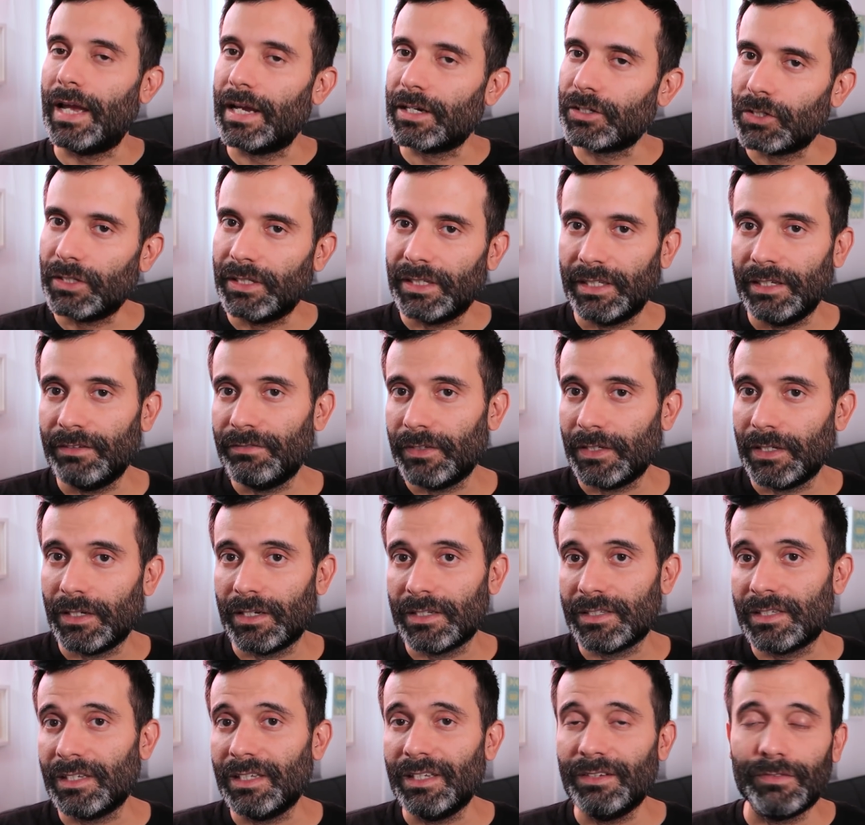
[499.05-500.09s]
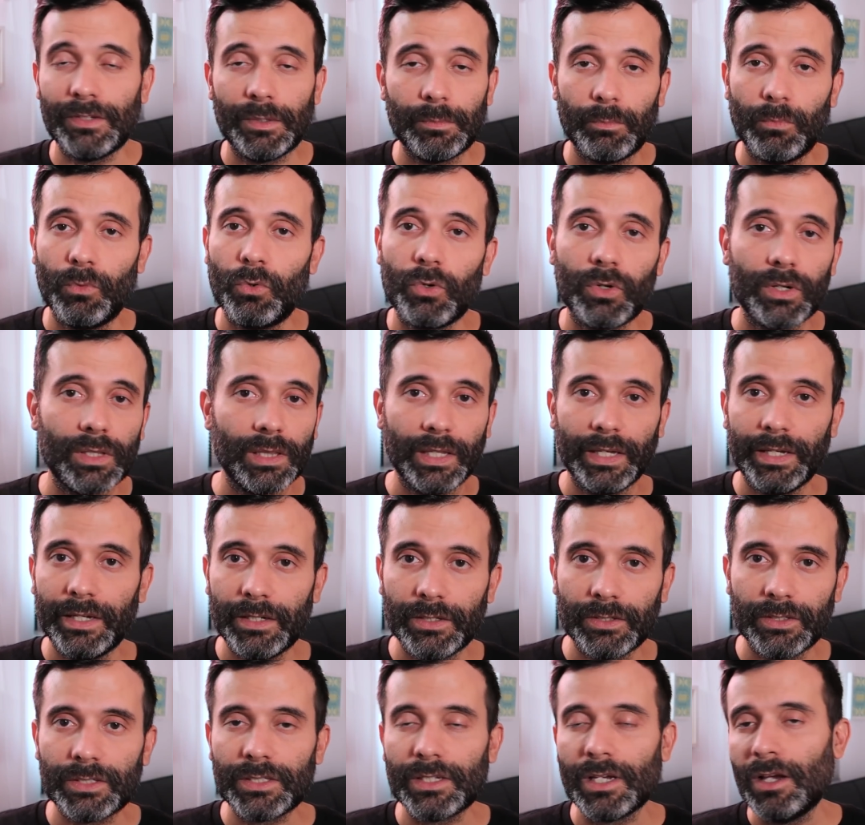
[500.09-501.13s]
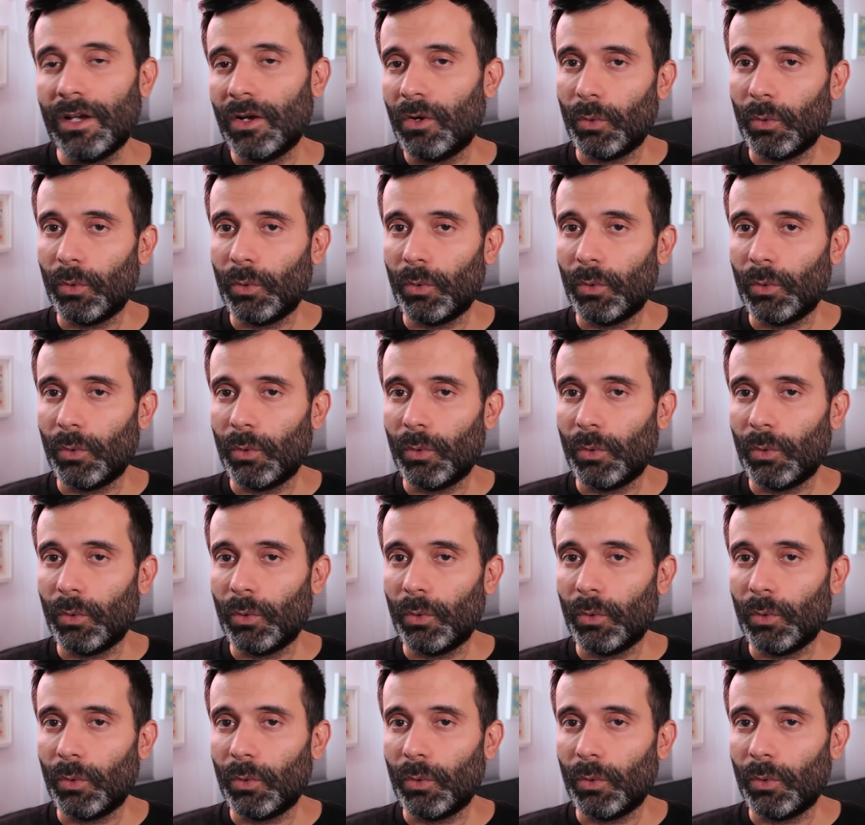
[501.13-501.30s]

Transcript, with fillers: actually giving us even more layers,